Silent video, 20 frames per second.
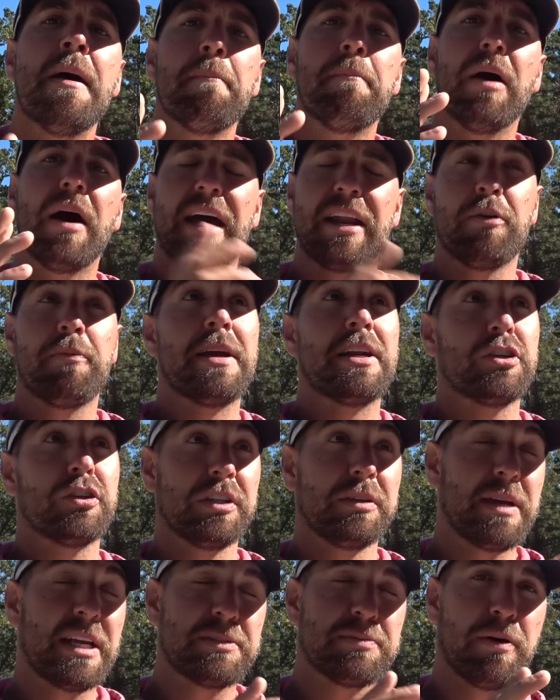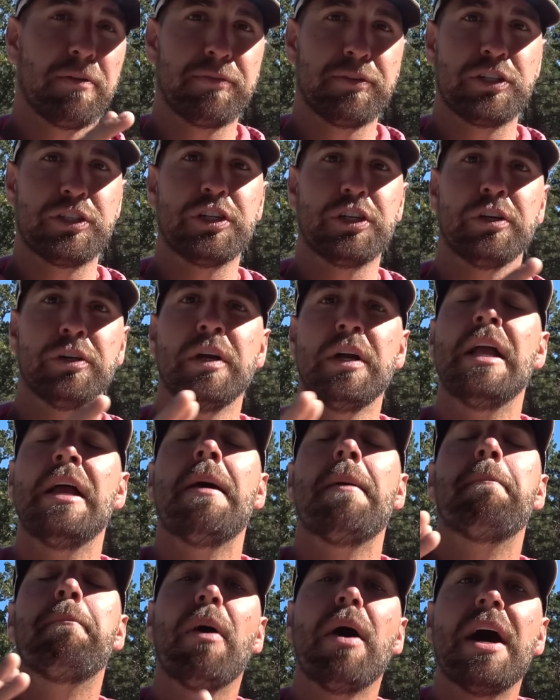But I know Major League Baseball for sure.
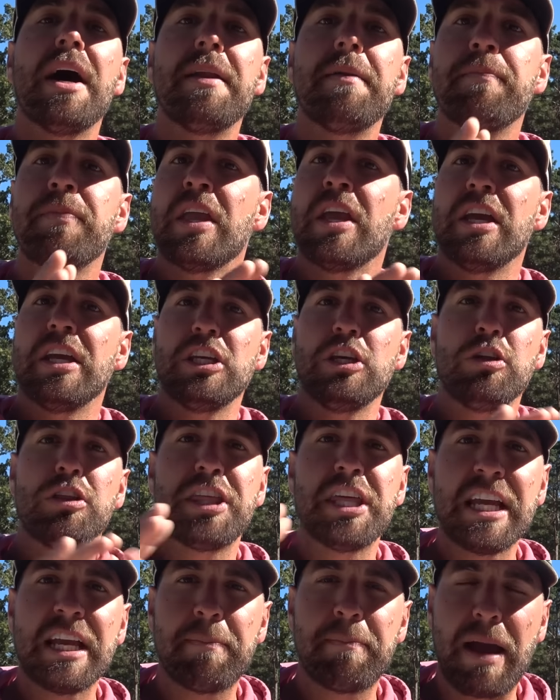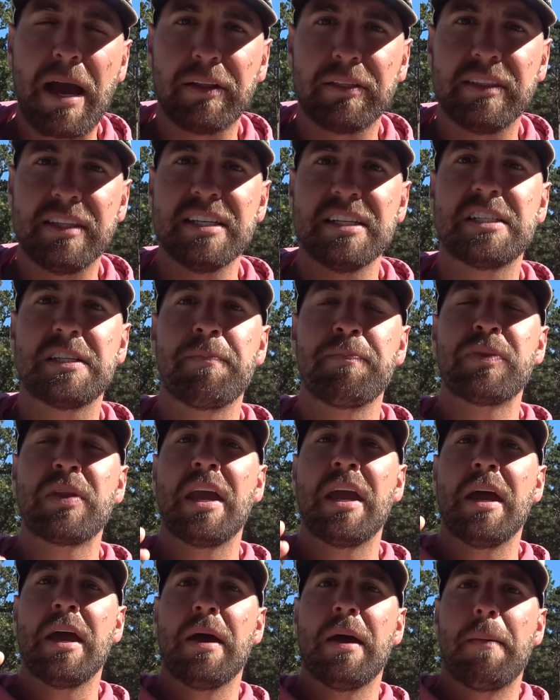But you think about this
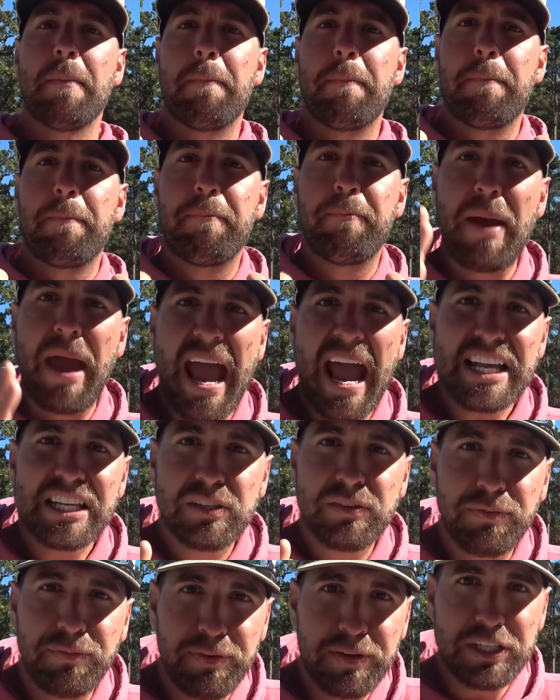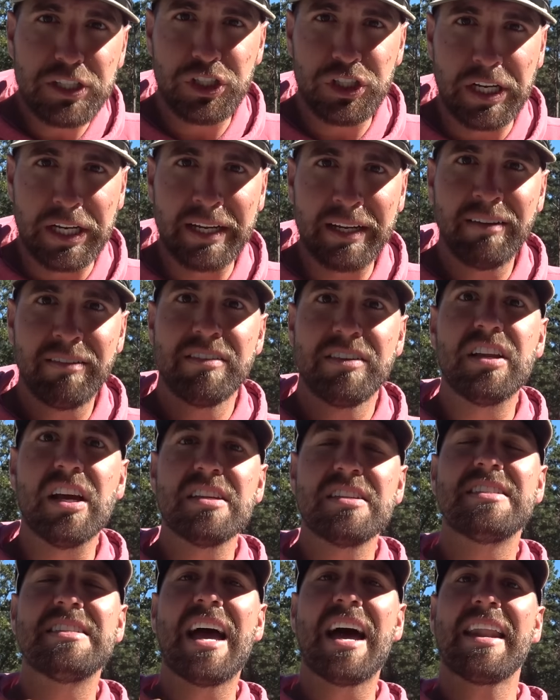bass fishing
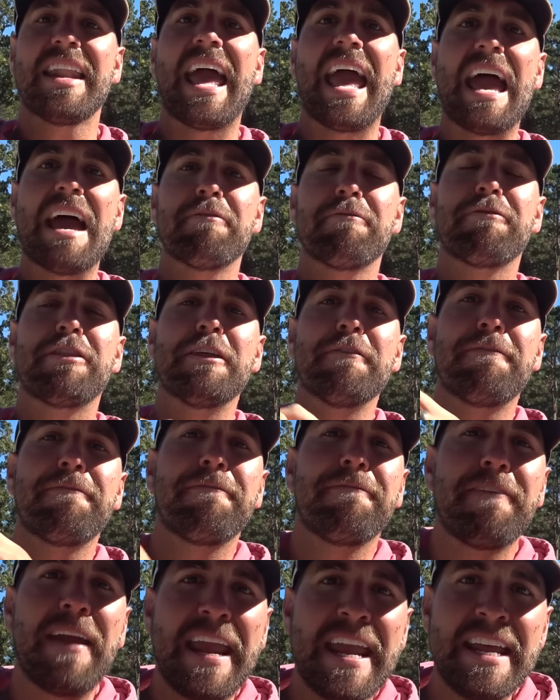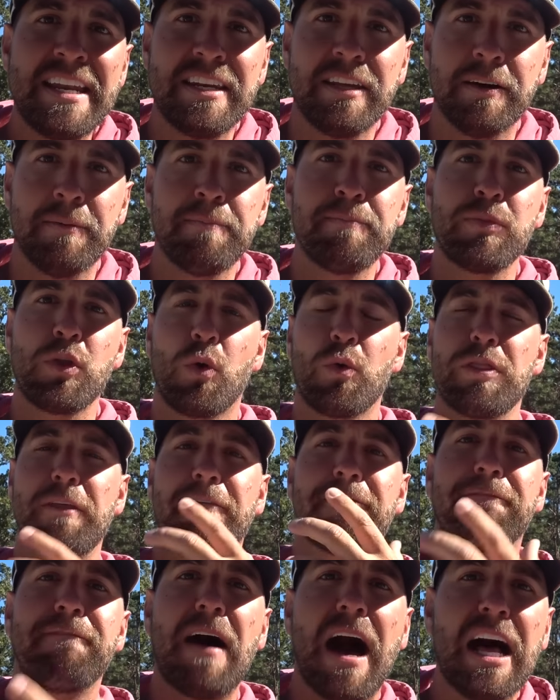does not have the fandom or the
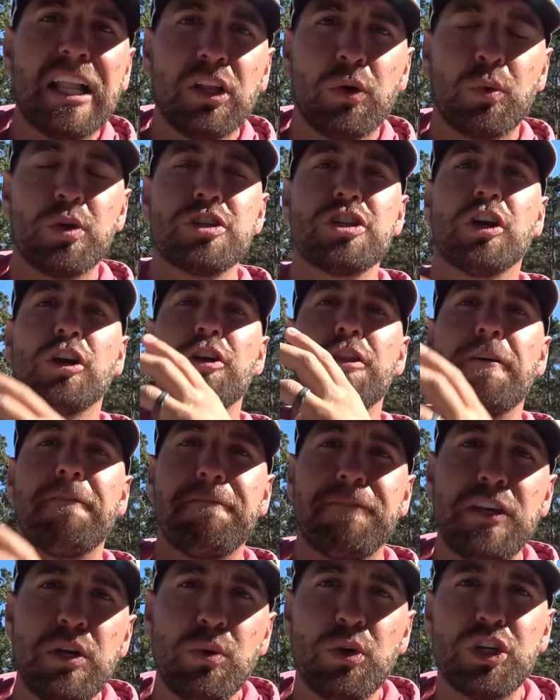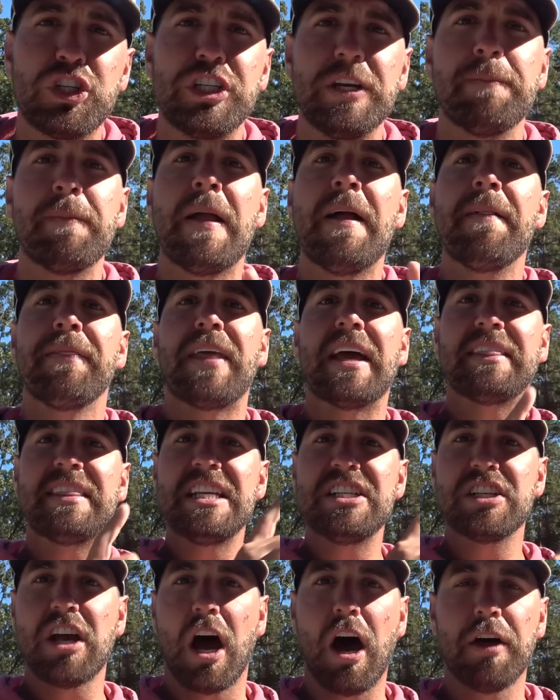followers or the viewership that
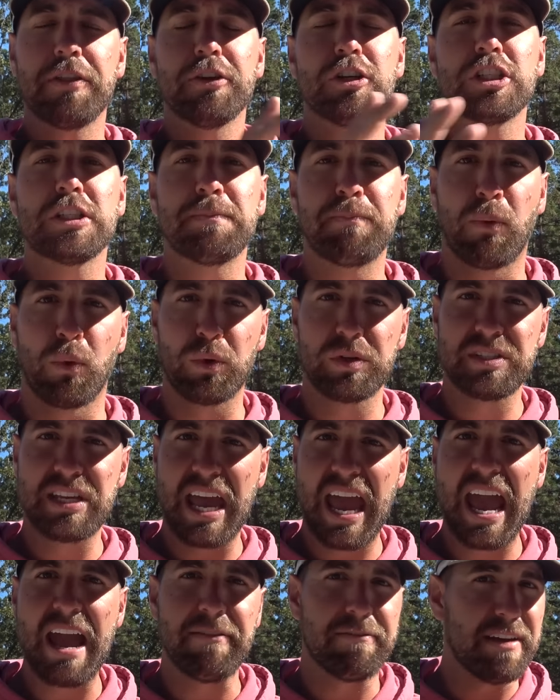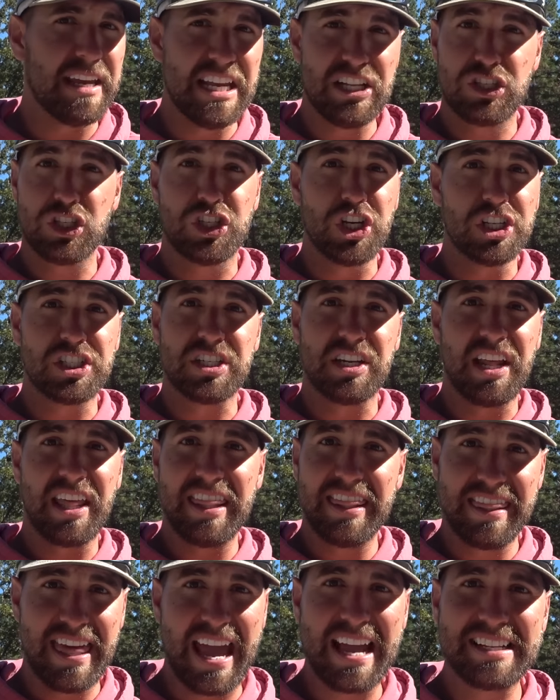these other sports have. It's just
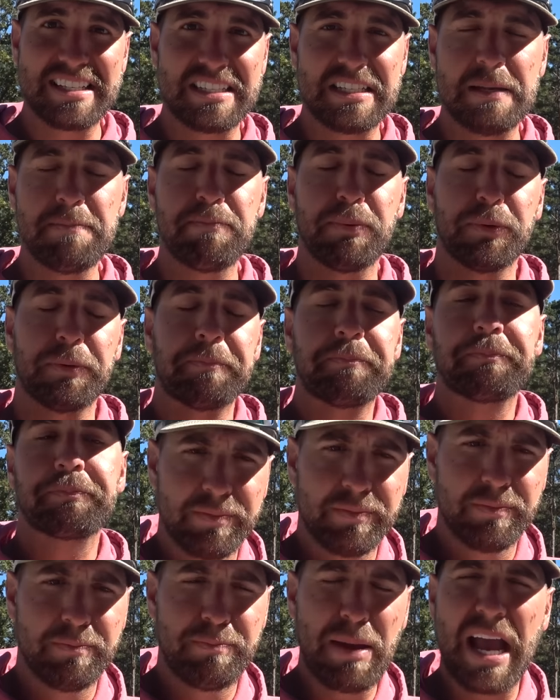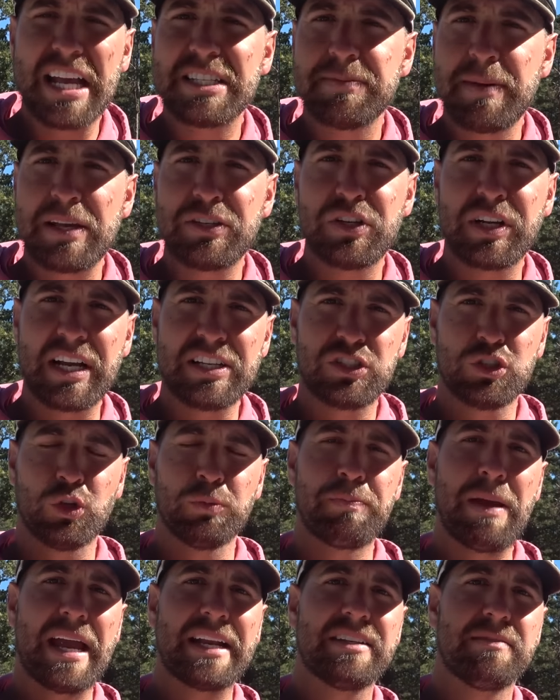that simple. Bassmaster got
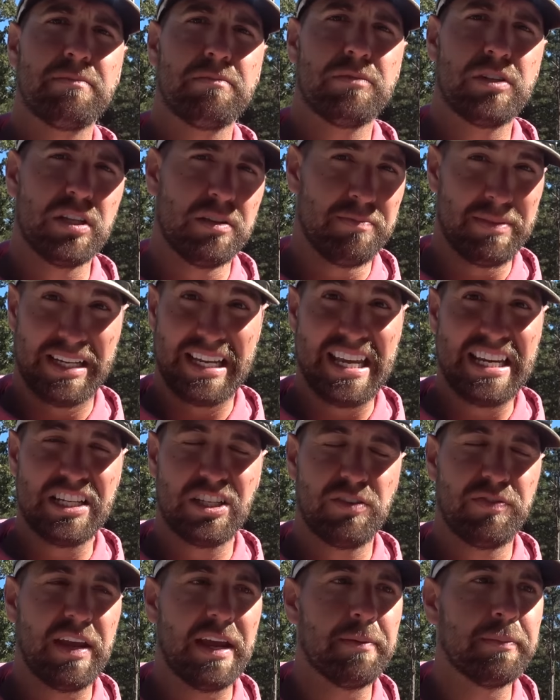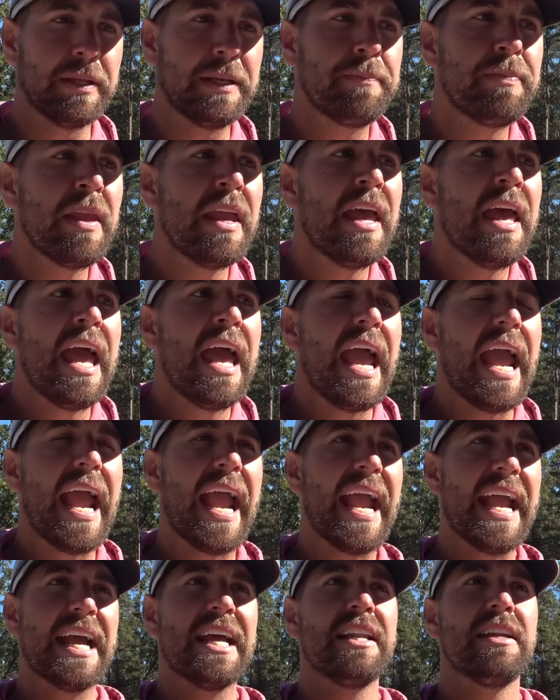sold back to the McKinnis family,
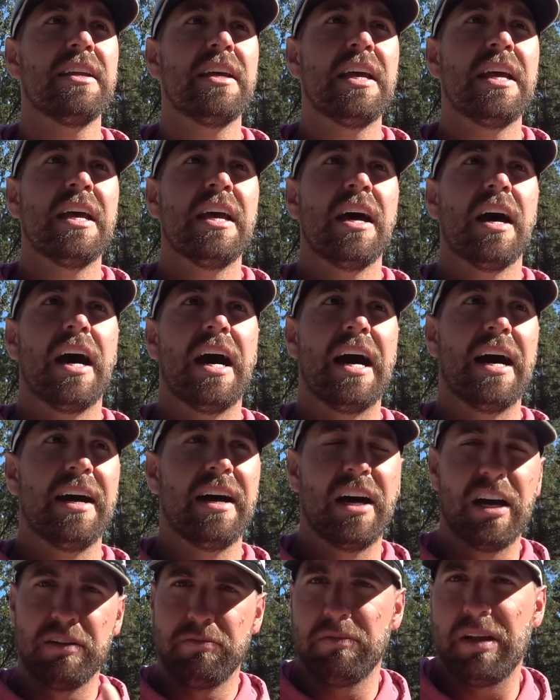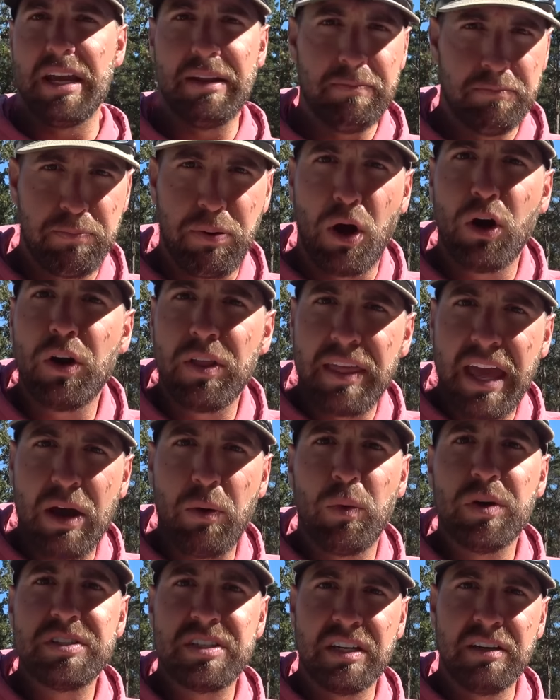and uh, uh and part of that
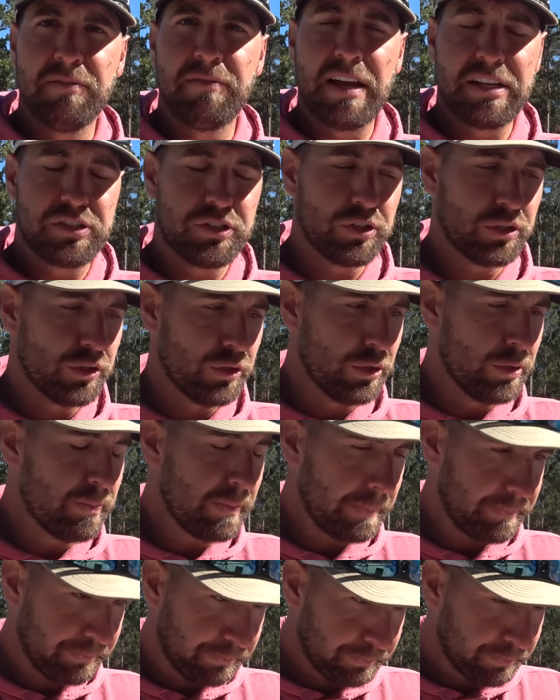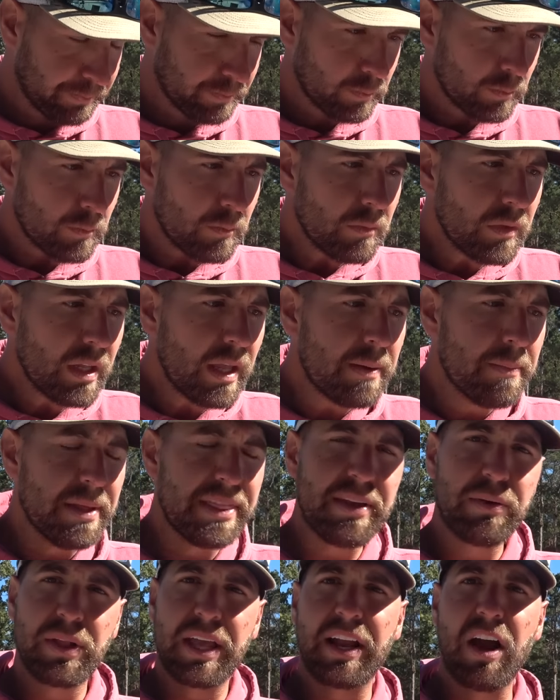was an investor group
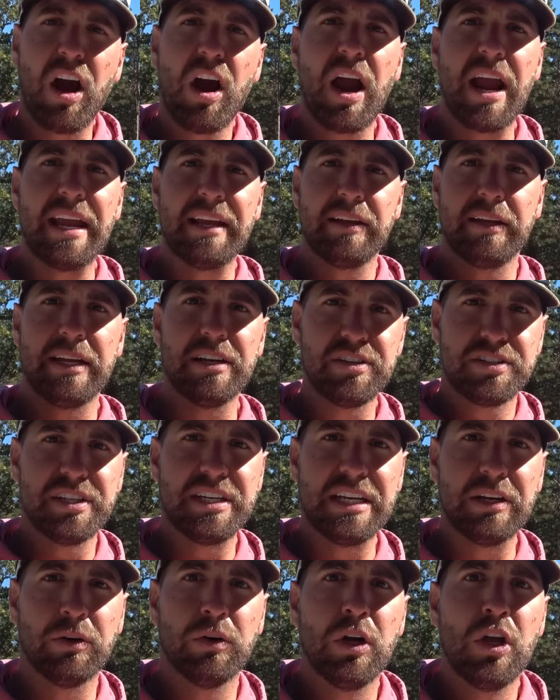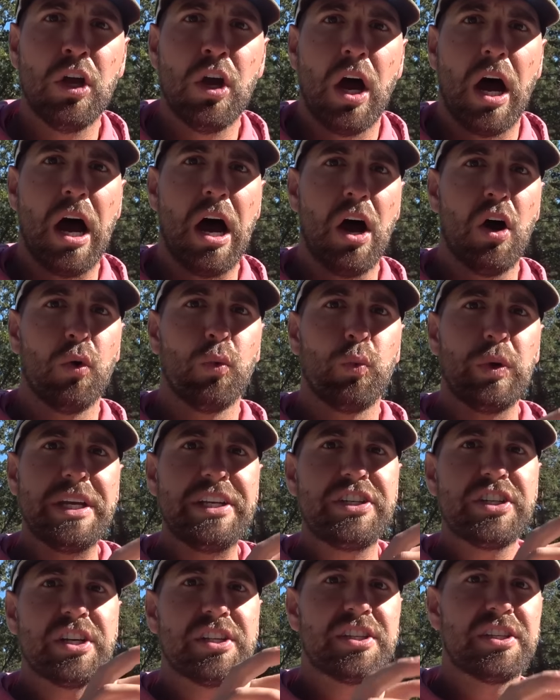they were like, all right, here's the deal. Uh, we
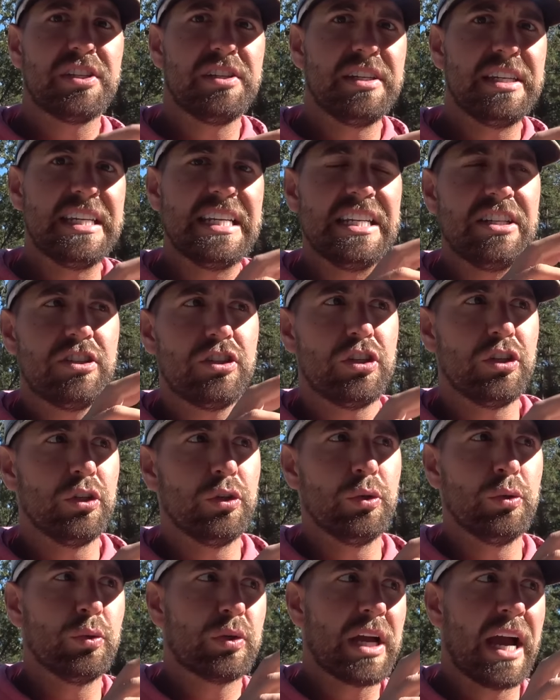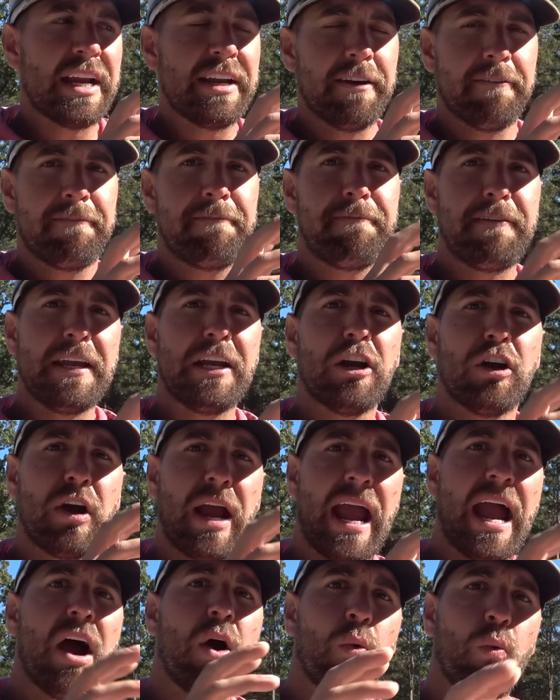just need to kind of figure
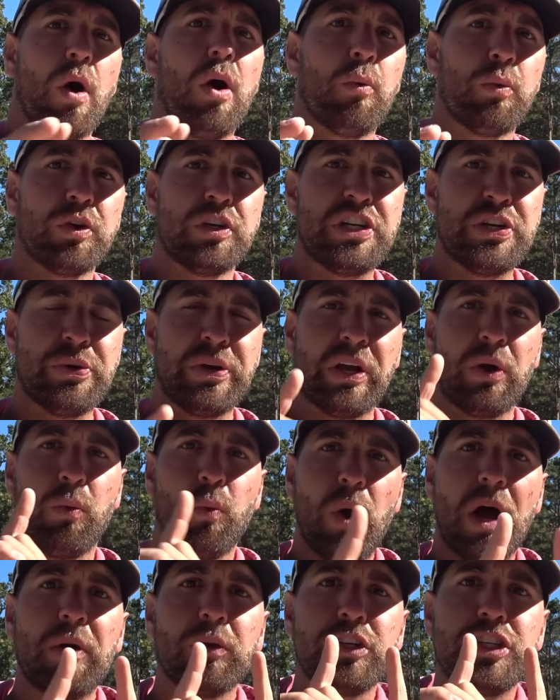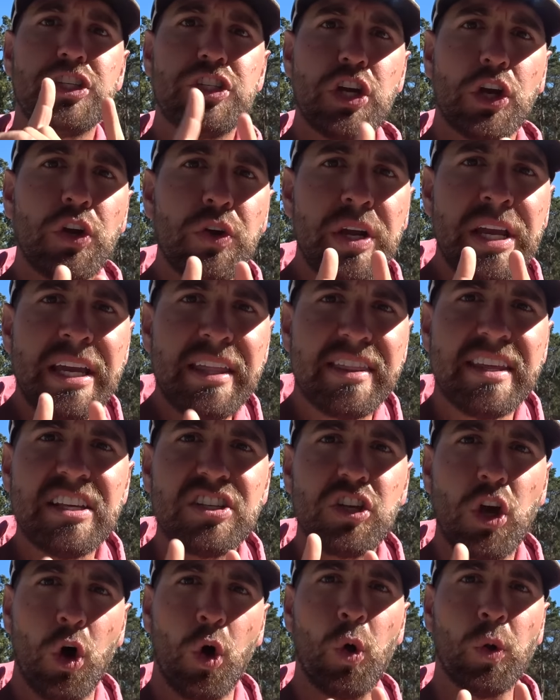out what we're doing. Well, during
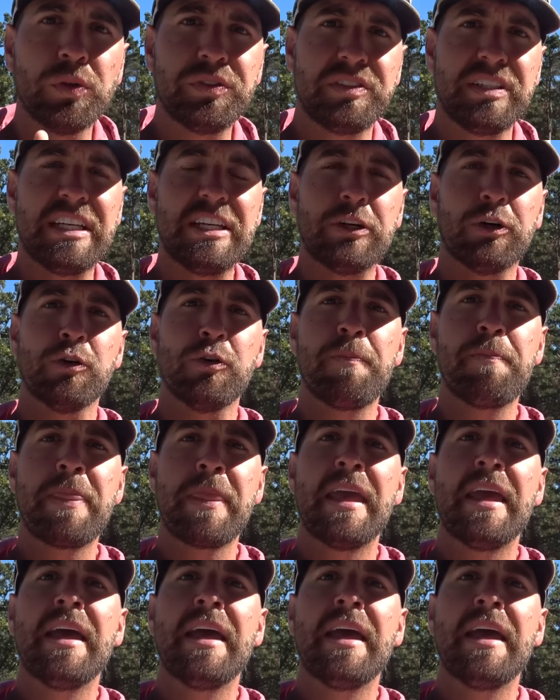this whole deal,